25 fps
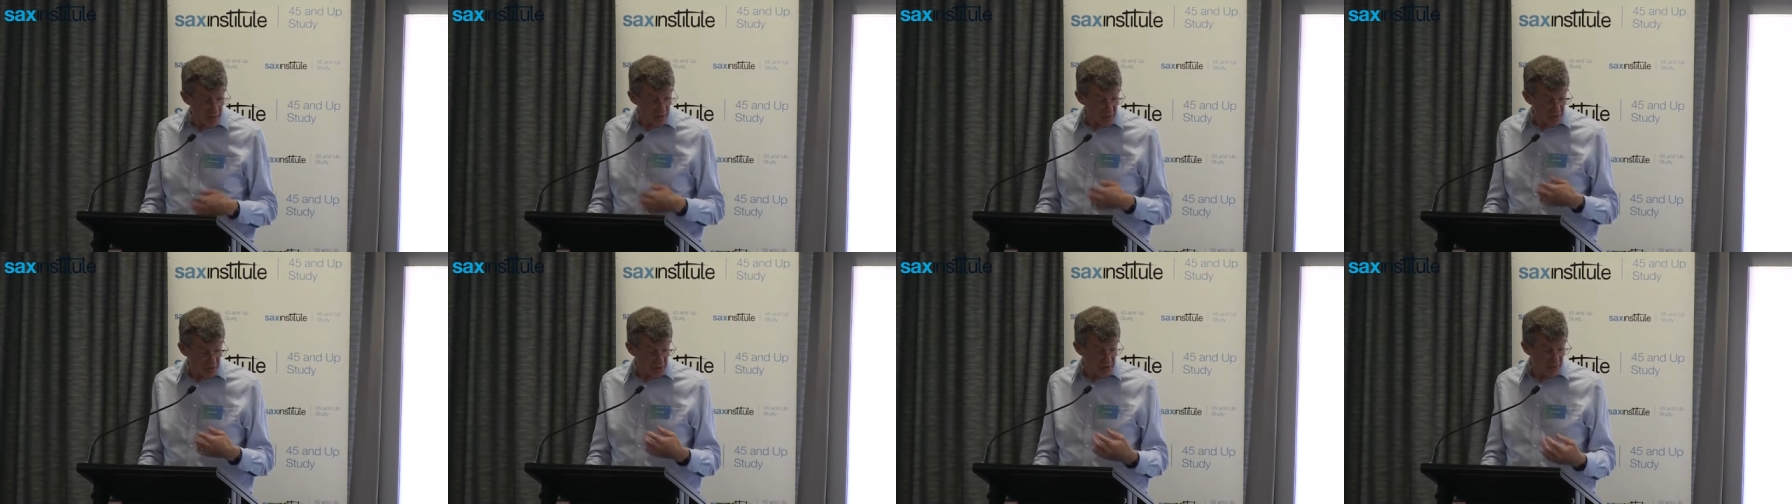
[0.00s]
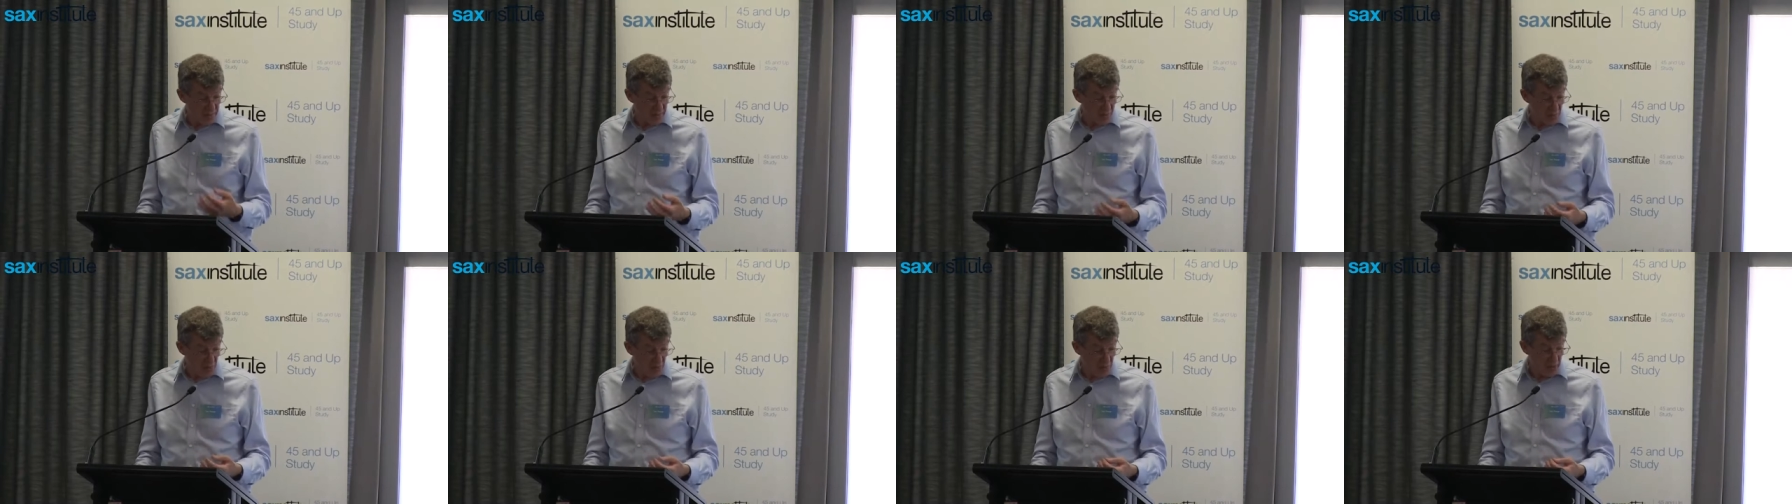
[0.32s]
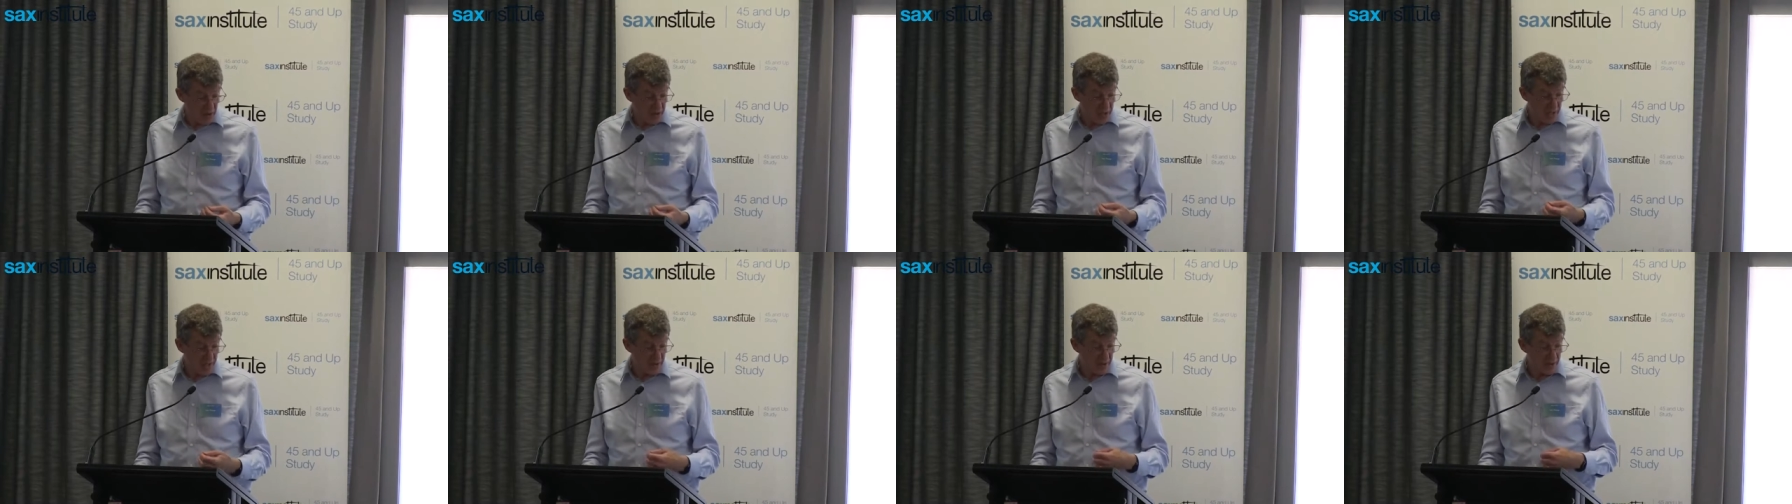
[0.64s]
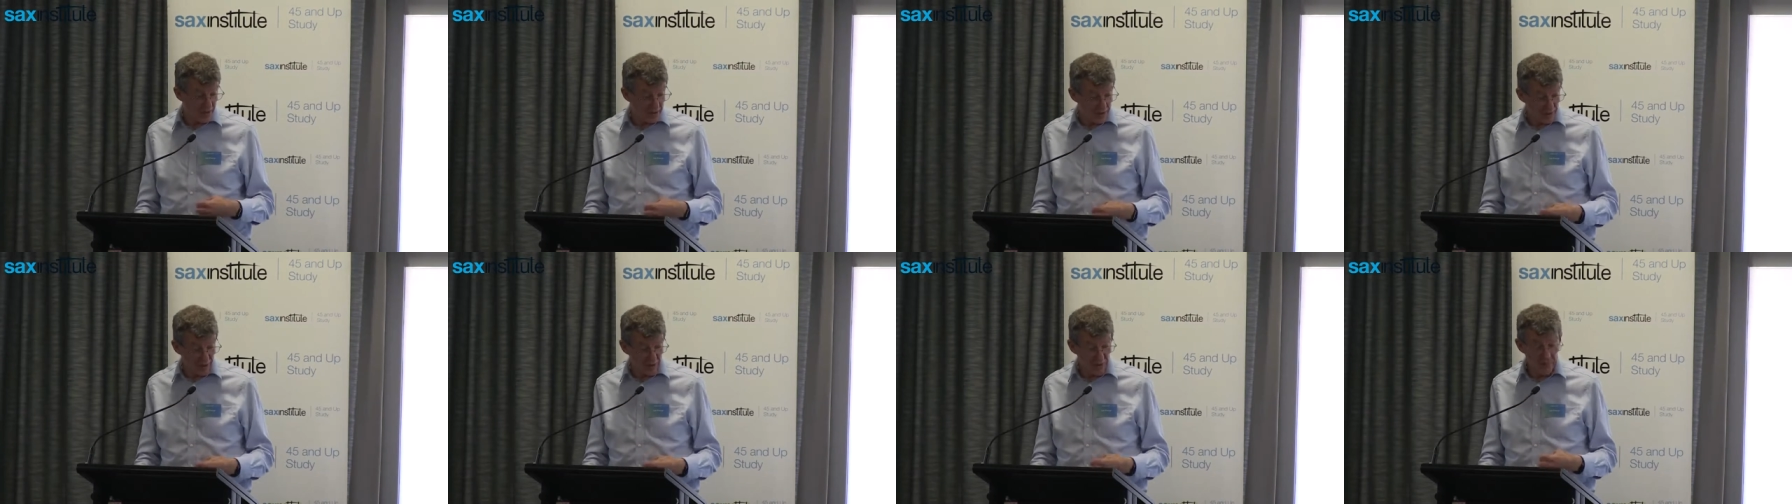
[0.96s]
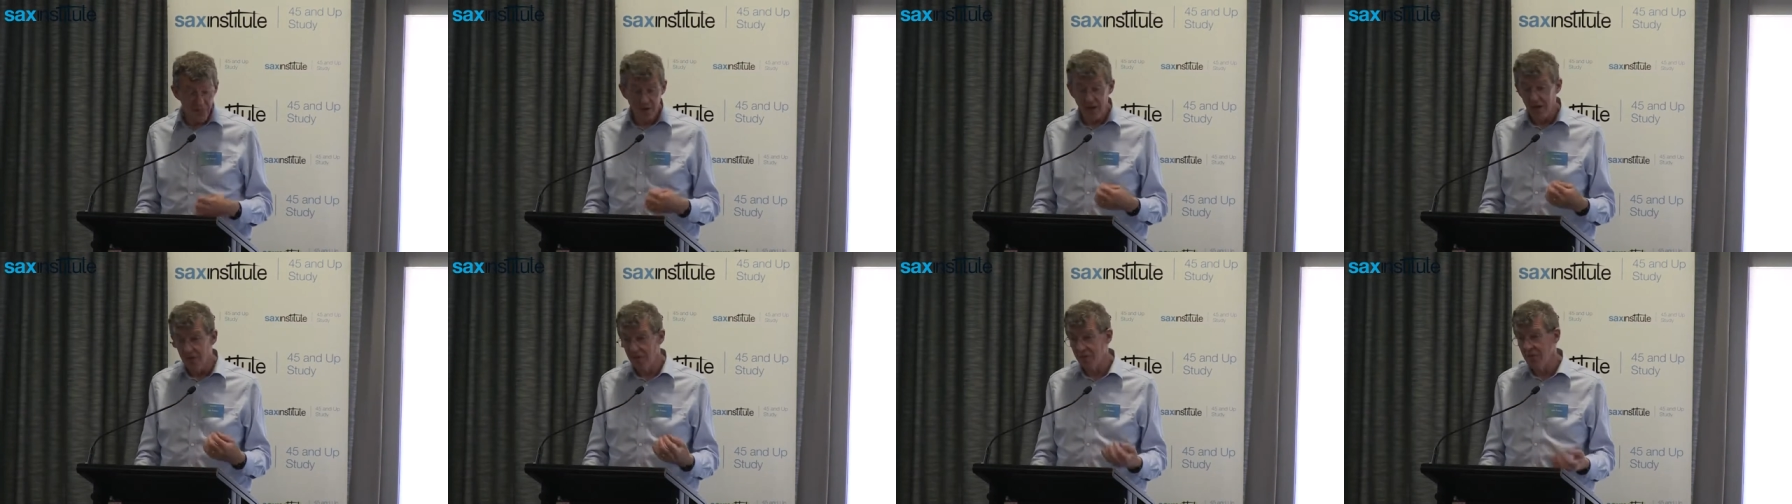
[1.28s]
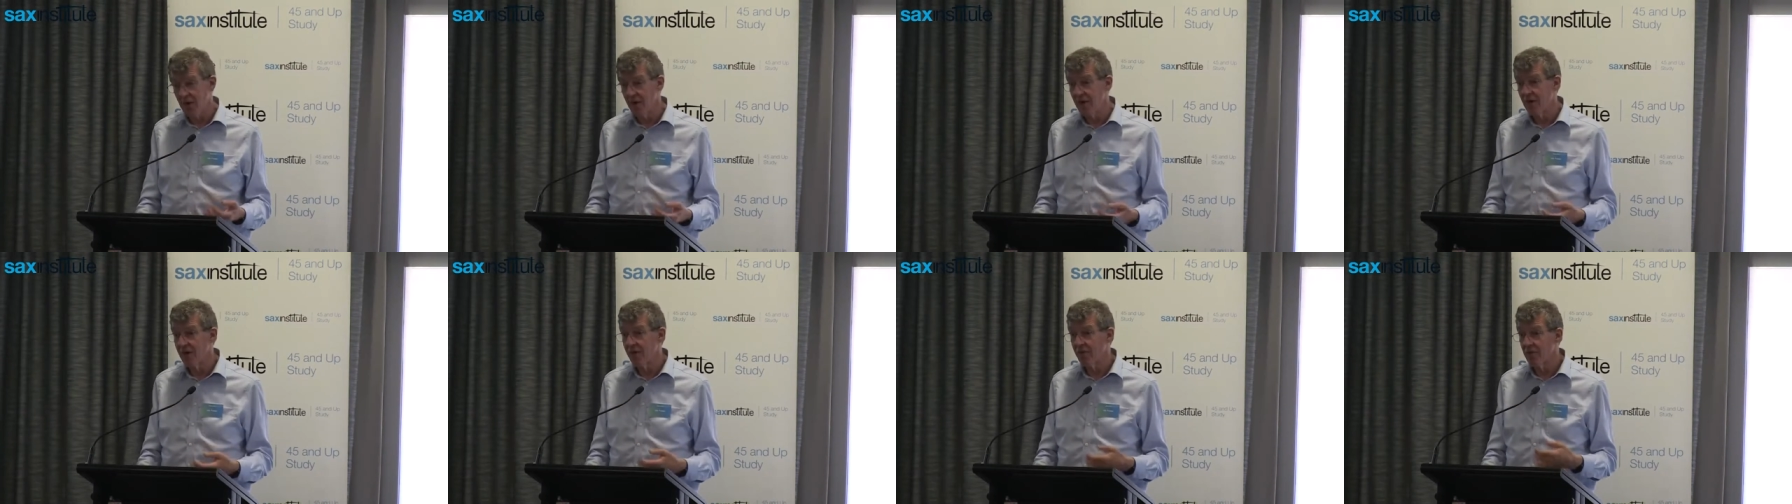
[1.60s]
with supporting the delivery of
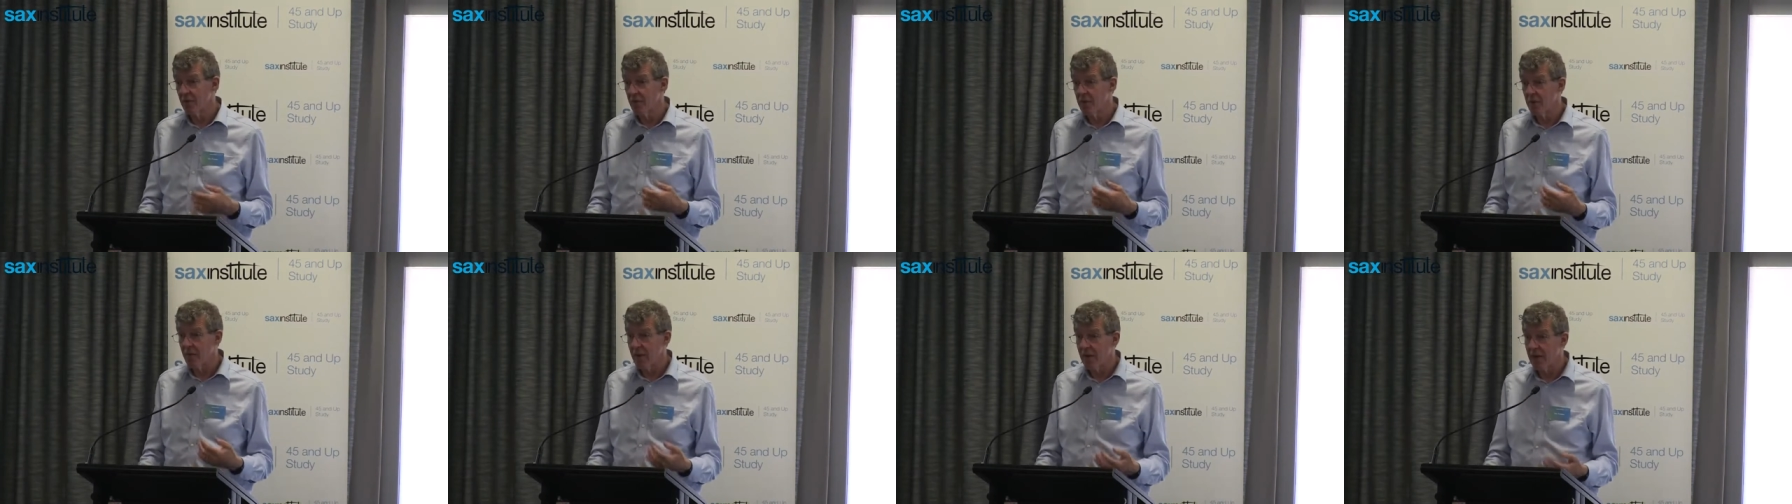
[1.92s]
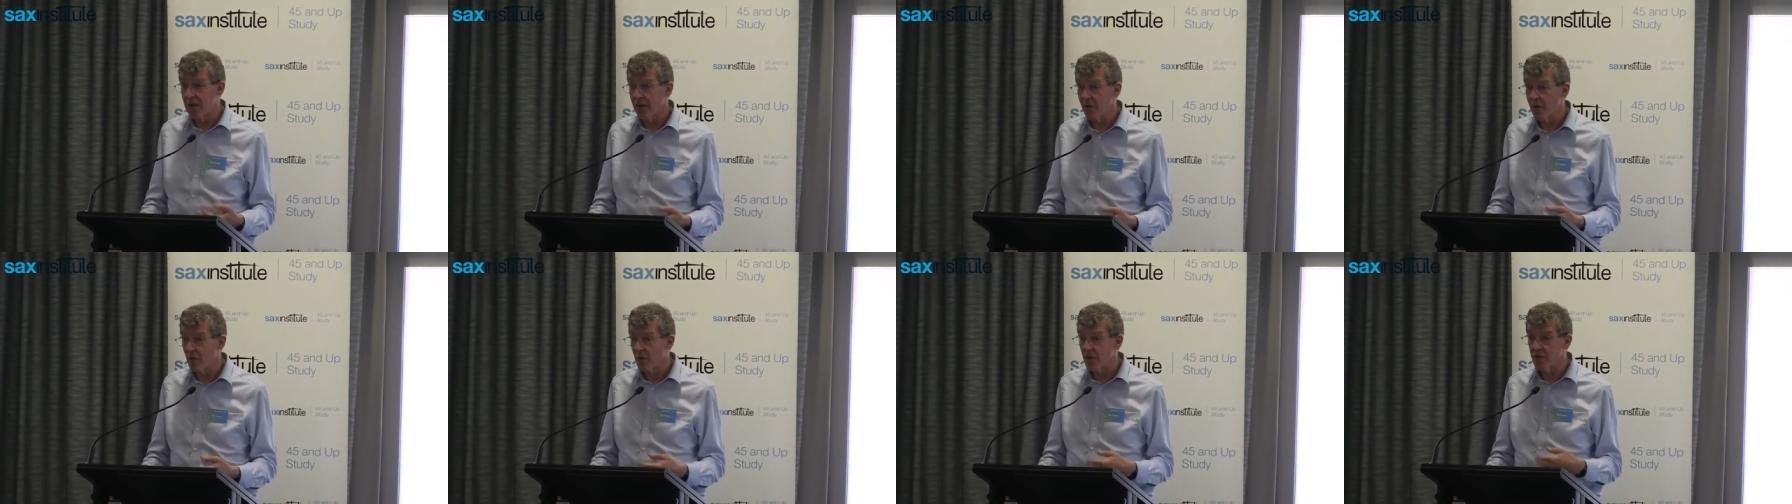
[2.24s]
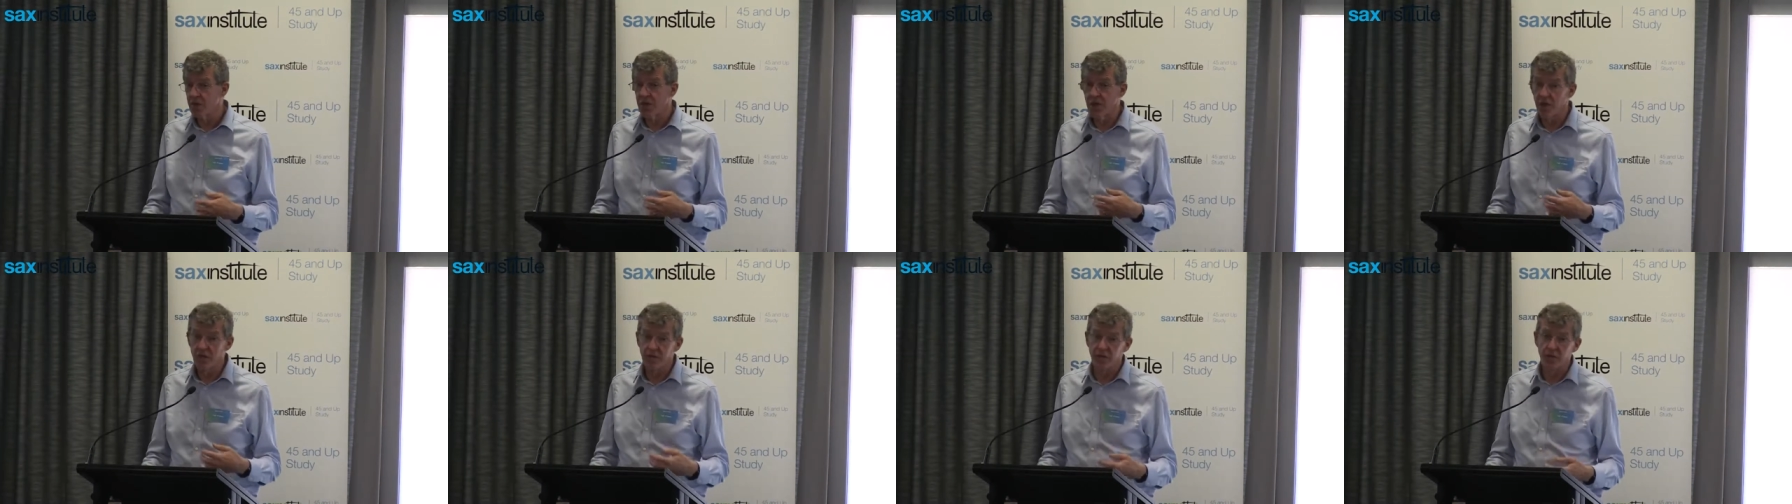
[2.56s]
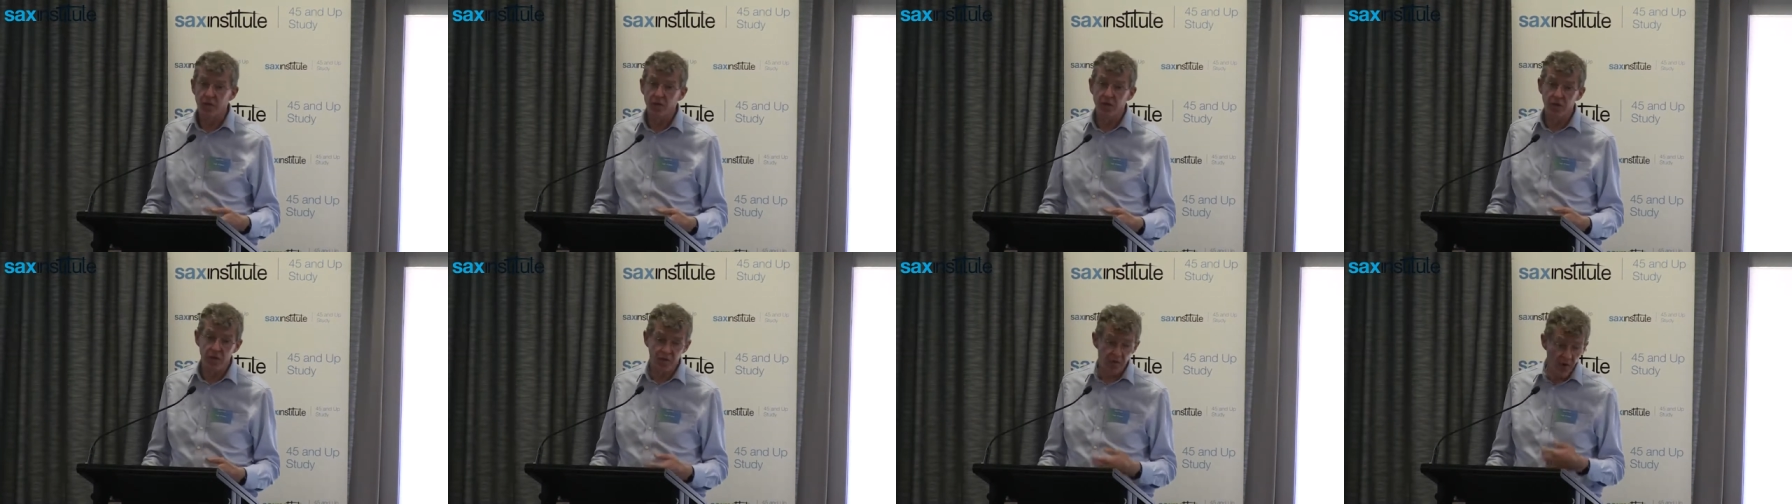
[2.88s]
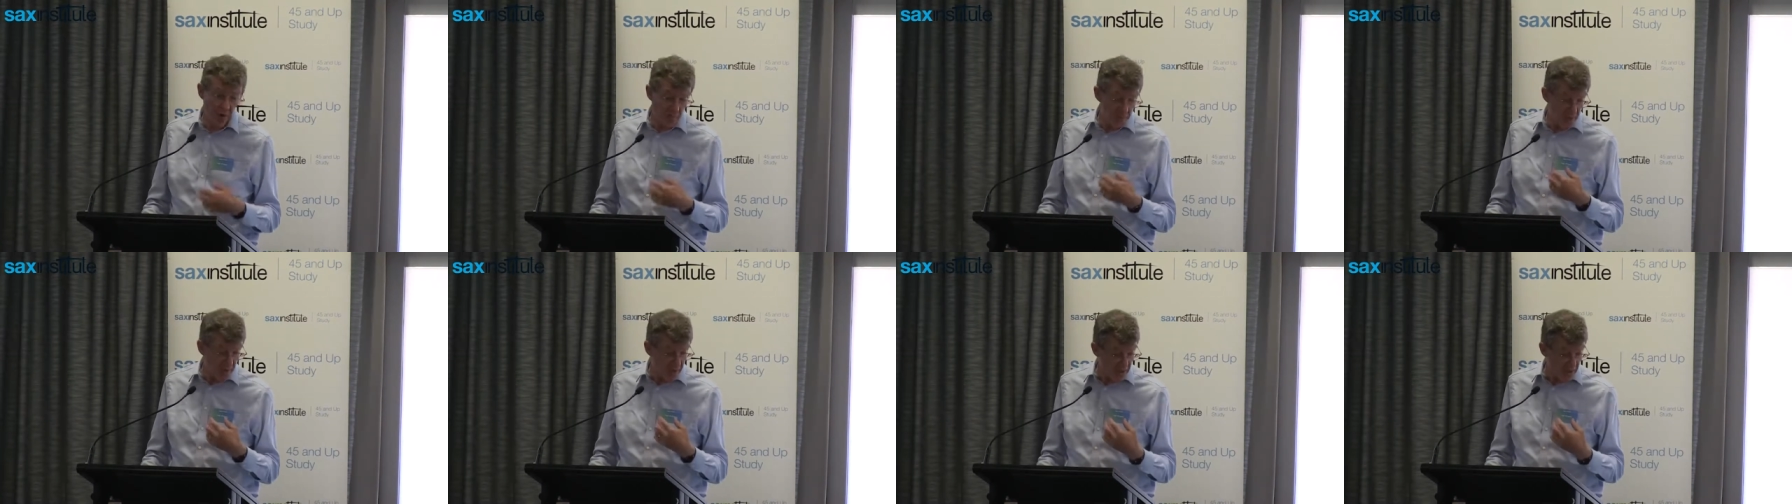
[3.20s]
funding from the Medical Research Future Fund,